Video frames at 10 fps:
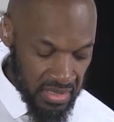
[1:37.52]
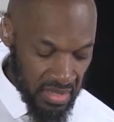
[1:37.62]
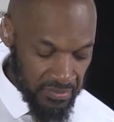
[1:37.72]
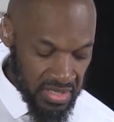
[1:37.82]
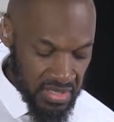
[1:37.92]

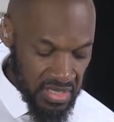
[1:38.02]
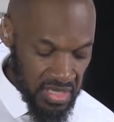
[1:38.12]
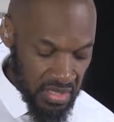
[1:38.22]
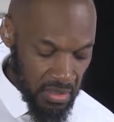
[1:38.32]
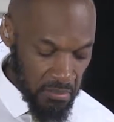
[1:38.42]
them,
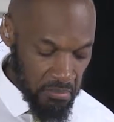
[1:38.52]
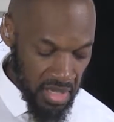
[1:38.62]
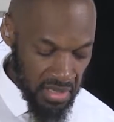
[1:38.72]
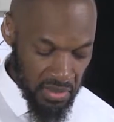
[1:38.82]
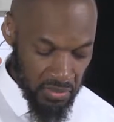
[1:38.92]
seek
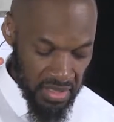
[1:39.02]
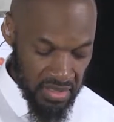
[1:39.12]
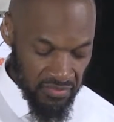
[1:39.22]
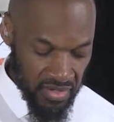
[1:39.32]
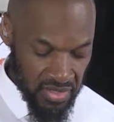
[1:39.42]
medical
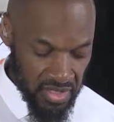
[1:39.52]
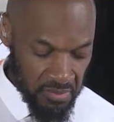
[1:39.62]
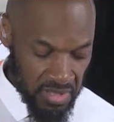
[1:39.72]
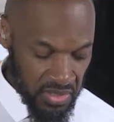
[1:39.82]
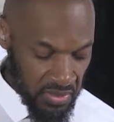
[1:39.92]
intervention,
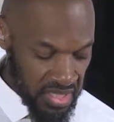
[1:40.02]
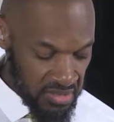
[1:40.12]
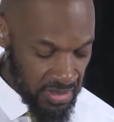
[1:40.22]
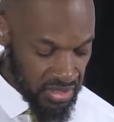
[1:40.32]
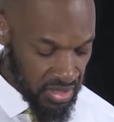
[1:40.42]
speak to a
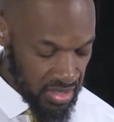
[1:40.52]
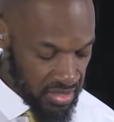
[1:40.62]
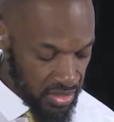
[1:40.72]
specialist,